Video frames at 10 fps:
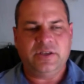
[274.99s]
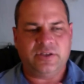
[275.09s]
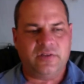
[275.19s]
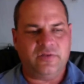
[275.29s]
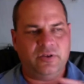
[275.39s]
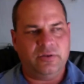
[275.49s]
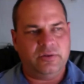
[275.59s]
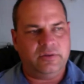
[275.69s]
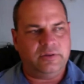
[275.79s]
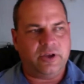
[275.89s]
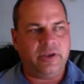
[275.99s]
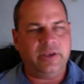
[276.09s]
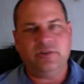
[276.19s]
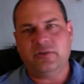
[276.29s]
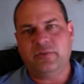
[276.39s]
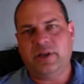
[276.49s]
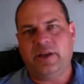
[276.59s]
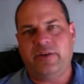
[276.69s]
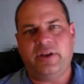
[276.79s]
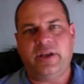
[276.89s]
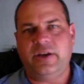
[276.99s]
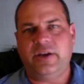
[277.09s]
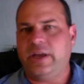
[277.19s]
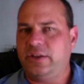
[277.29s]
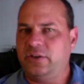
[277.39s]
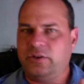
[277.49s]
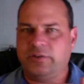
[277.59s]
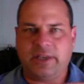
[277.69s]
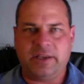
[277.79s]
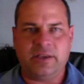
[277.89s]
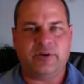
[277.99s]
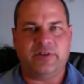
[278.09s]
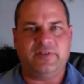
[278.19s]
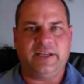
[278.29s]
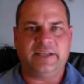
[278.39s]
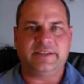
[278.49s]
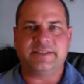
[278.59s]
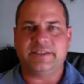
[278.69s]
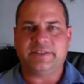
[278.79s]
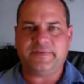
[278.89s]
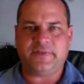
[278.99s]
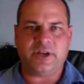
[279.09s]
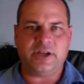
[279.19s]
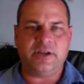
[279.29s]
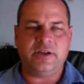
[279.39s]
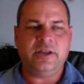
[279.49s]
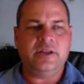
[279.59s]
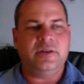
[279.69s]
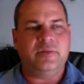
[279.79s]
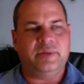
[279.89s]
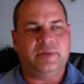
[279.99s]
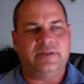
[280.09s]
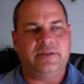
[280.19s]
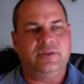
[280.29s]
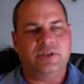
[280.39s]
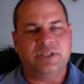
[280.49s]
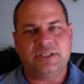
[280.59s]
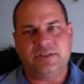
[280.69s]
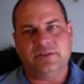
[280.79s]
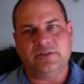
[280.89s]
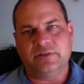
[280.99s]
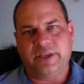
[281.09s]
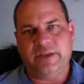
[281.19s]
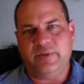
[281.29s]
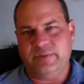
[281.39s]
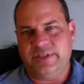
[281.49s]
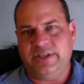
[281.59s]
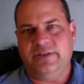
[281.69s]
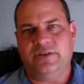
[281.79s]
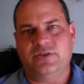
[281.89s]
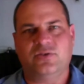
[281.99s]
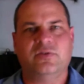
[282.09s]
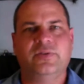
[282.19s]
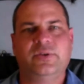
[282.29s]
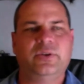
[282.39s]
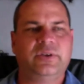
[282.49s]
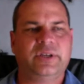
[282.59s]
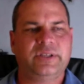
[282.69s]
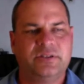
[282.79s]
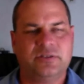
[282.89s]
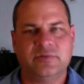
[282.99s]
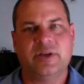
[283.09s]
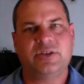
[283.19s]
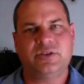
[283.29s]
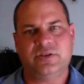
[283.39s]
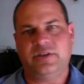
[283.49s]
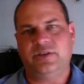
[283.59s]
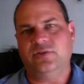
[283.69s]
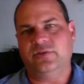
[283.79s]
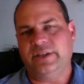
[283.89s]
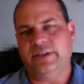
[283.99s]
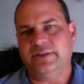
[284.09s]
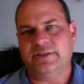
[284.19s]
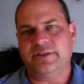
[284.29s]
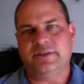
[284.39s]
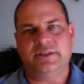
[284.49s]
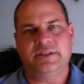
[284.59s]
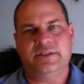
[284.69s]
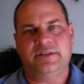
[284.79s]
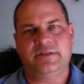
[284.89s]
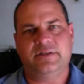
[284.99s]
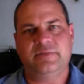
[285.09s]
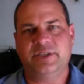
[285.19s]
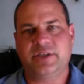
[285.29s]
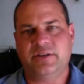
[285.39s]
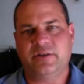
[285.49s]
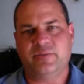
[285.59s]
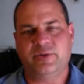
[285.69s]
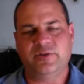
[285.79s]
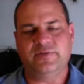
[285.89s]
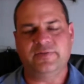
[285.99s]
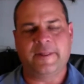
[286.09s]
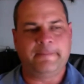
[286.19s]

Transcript: So if you're going into a malaria area and you're taking prophylactics, that's fine, but you can still keep the mosquitoes off you. You can still make sure that your tent is mosquito proof.